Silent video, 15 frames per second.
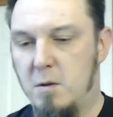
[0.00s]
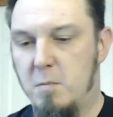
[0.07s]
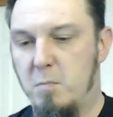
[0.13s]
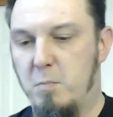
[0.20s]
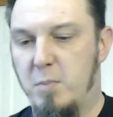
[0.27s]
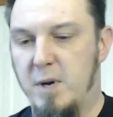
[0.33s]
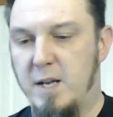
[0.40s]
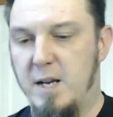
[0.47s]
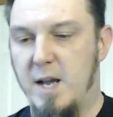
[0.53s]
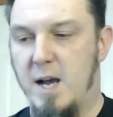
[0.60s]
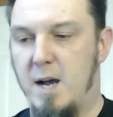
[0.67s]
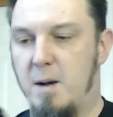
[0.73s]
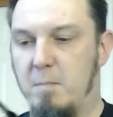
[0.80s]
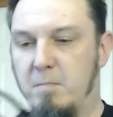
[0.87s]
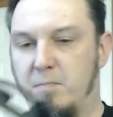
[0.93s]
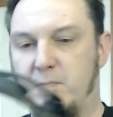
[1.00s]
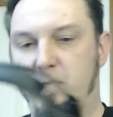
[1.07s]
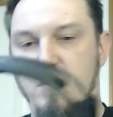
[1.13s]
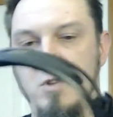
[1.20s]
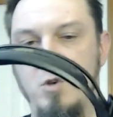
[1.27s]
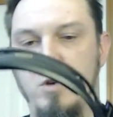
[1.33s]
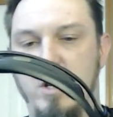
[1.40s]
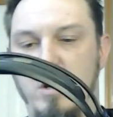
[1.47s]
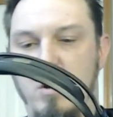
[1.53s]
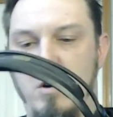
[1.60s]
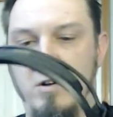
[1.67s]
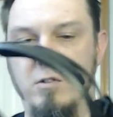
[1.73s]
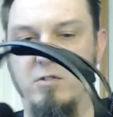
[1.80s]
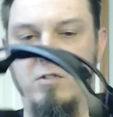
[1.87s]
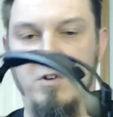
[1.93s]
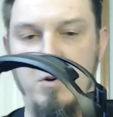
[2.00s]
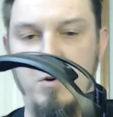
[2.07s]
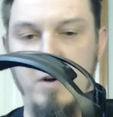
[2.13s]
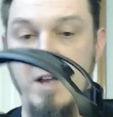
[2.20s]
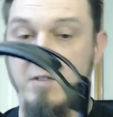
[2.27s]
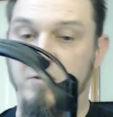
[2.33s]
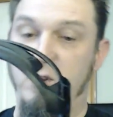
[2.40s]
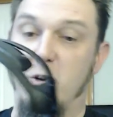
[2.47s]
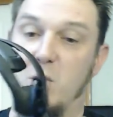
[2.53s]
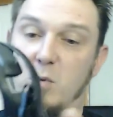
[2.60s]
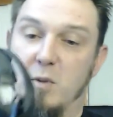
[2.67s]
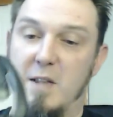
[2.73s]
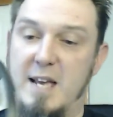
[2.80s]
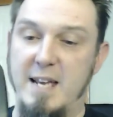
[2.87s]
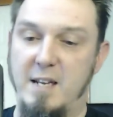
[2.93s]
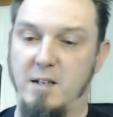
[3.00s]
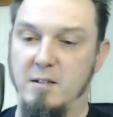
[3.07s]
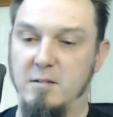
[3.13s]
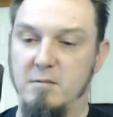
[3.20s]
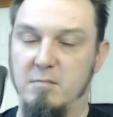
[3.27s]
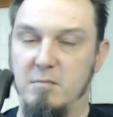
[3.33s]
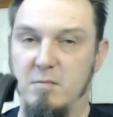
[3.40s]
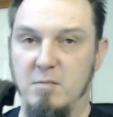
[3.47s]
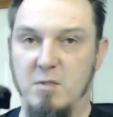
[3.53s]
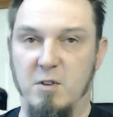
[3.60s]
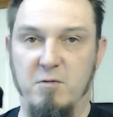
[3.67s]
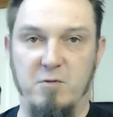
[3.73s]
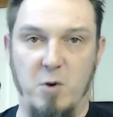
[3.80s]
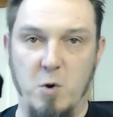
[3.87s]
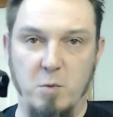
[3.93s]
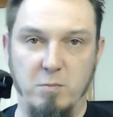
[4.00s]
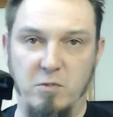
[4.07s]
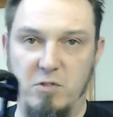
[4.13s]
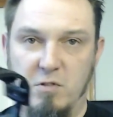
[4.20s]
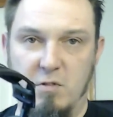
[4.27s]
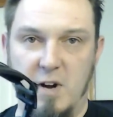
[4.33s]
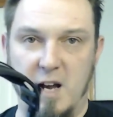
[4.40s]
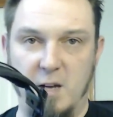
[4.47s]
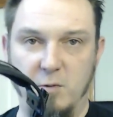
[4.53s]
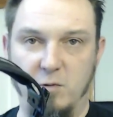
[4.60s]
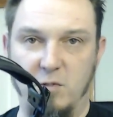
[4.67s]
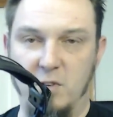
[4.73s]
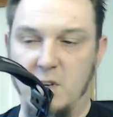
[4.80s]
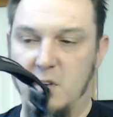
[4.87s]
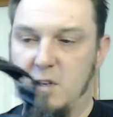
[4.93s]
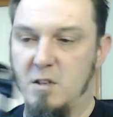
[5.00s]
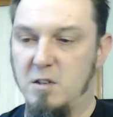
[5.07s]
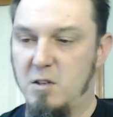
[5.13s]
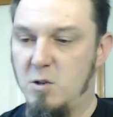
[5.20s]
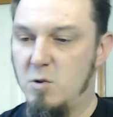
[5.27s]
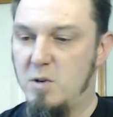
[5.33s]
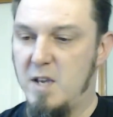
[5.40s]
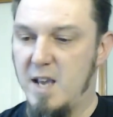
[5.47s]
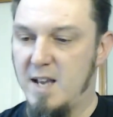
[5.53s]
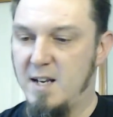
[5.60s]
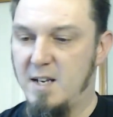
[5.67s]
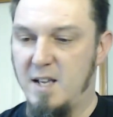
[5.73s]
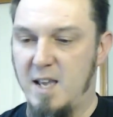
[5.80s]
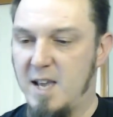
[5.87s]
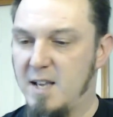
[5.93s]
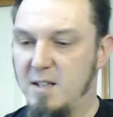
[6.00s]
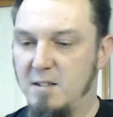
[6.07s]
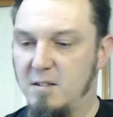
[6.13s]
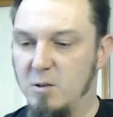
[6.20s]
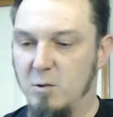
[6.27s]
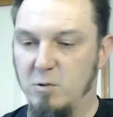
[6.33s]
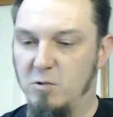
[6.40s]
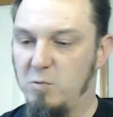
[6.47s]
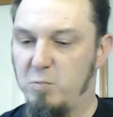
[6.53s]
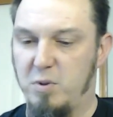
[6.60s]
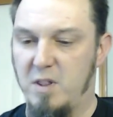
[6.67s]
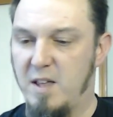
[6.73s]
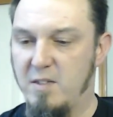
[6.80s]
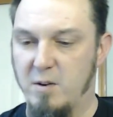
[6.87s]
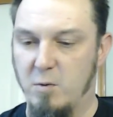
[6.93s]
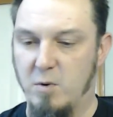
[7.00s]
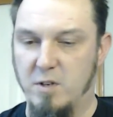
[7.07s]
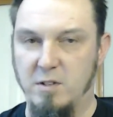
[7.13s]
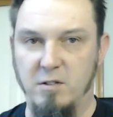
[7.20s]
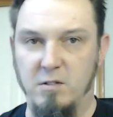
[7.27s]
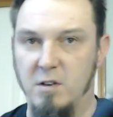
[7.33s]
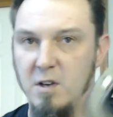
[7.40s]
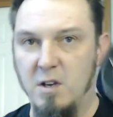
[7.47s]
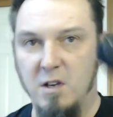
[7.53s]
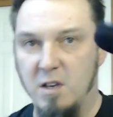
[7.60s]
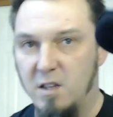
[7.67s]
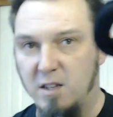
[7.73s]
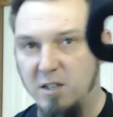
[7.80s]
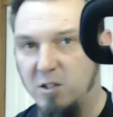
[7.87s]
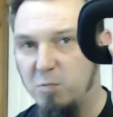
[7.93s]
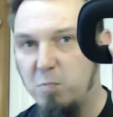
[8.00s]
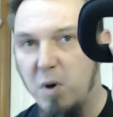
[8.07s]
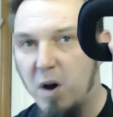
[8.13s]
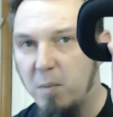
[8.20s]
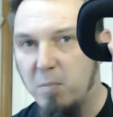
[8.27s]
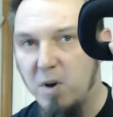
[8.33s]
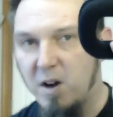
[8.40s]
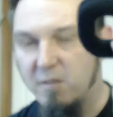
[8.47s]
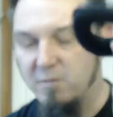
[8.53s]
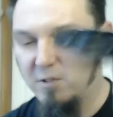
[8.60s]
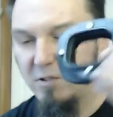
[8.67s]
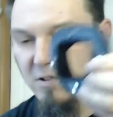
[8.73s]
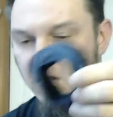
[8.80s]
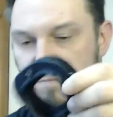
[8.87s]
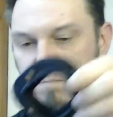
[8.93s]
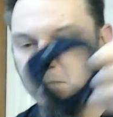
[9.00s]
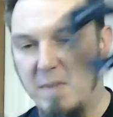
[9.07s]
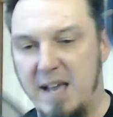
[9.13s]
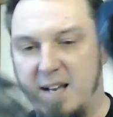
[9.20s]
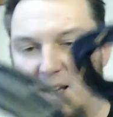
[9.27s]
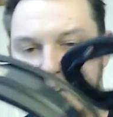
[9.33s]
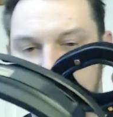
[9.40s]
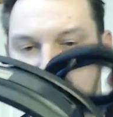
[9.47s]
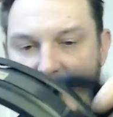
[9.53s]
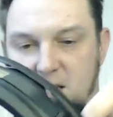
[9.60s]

But you can also, if you don't like the foam surrounds, you can get those pleather ones. They just pop off. It's all magnetic.